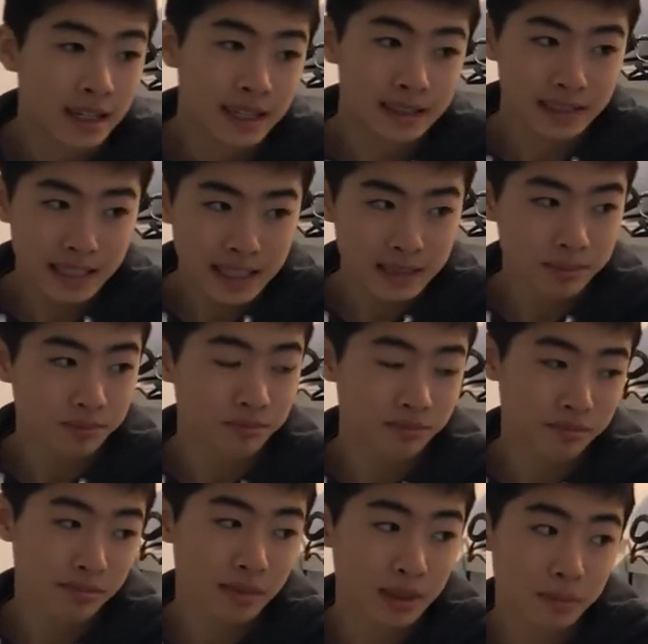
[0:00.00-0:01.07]
And yeah,
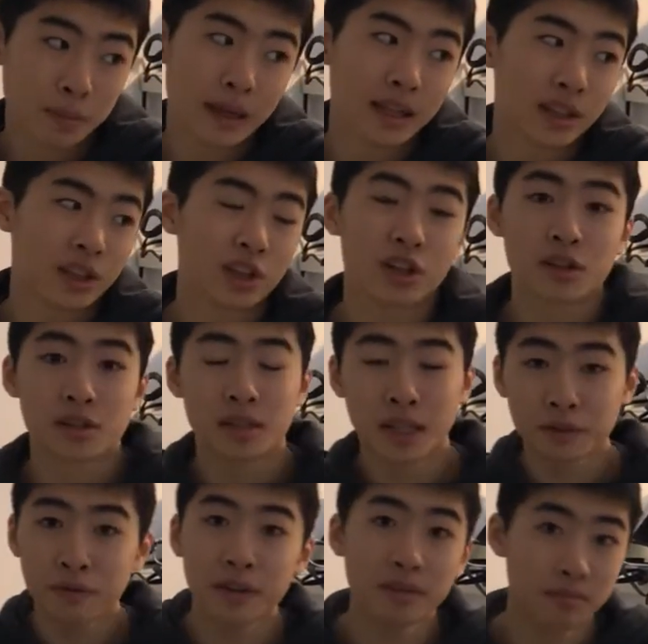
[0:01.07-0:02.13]
but there's
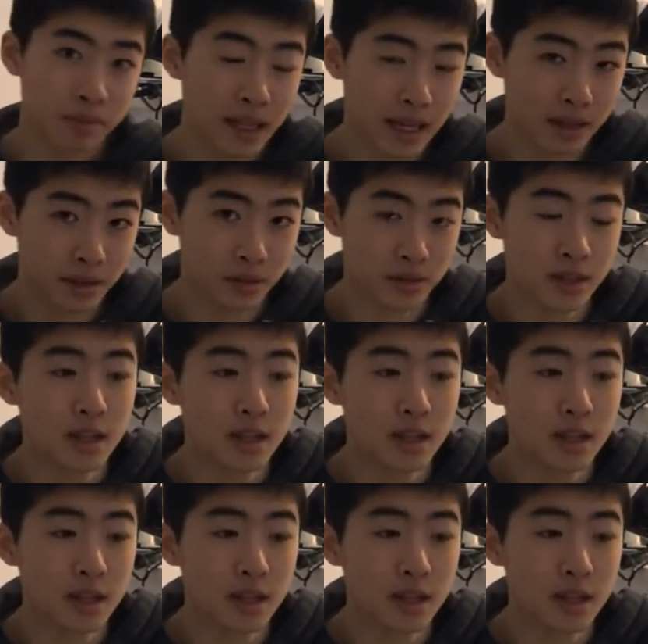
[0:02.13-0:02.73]
different plecos.